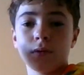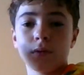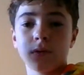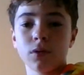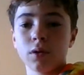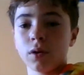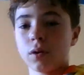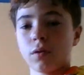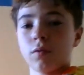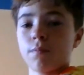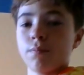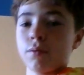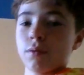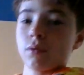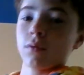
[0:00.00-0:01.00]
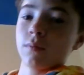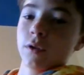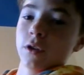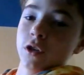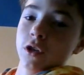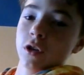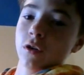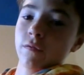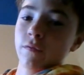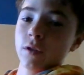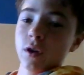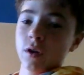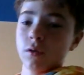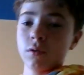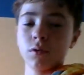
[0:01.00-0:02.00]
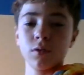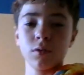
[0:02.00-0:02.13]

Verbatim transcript: Gonna go put it on my shelf now.